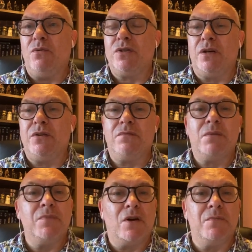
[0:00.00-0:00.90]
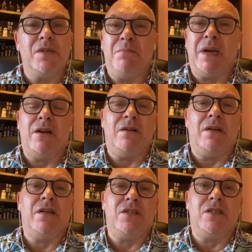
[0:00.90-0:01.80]
And also, sometimes you may
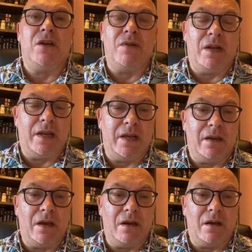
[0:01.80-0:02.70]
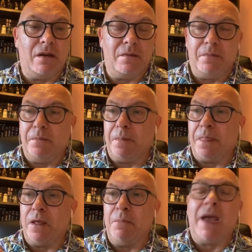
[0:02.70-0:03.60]
not necessarily.
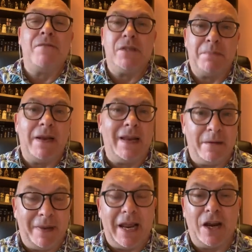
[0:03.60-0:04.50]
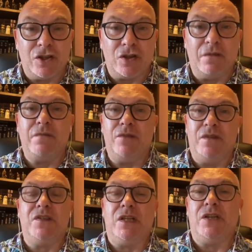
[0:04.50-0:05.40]
You may have to spend a little bit extra
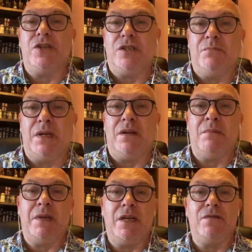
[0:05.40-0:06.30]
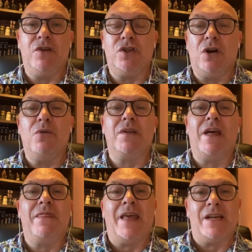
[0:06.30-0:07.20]
for the facilities you may need for your child,
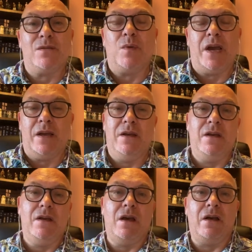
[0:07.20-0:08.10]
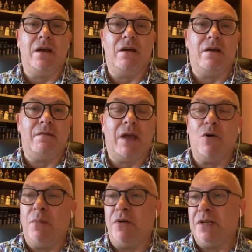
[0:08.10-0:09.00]
and that's where
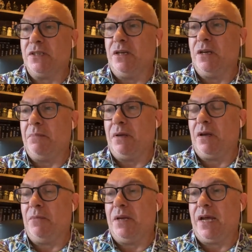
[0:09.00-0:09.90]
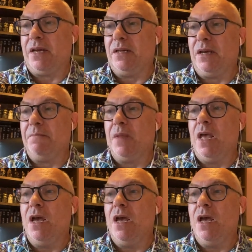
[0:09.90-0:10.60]
help like this can come in handy.